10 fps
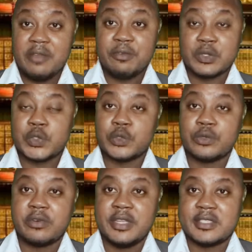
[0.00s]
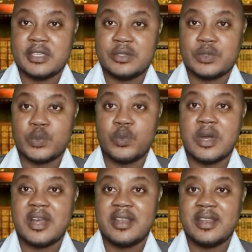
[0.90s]
for two reasons.
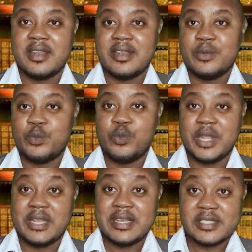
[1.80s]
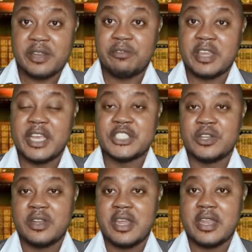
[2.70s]
One, with the
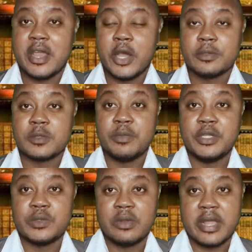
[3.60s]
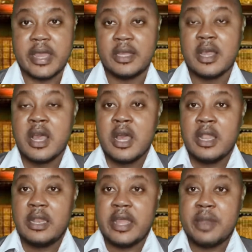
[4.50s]
certification, it helps me to
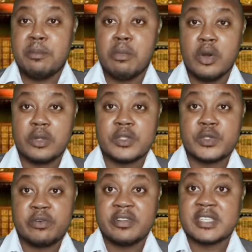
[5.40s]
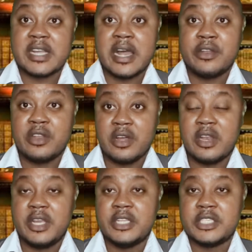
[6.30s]
learn more theoretical
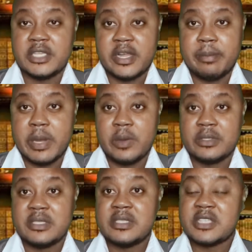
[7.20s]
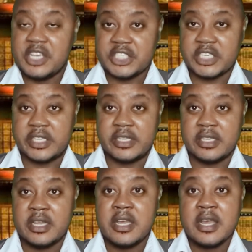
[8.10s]
knowledge about teaching,
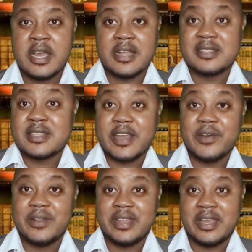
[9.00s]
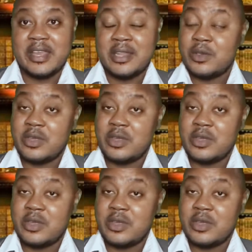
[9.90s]
and secondly,